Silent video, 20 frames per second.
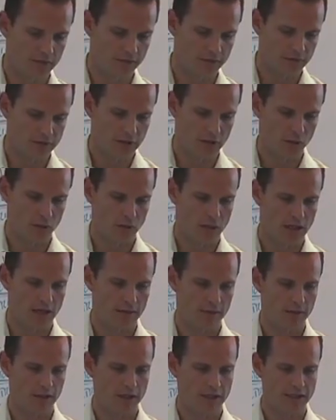for total
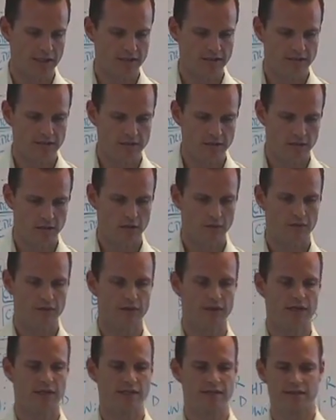liabilities over
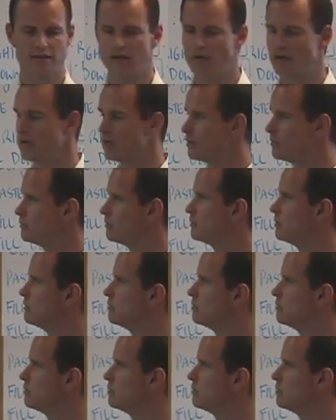into this column,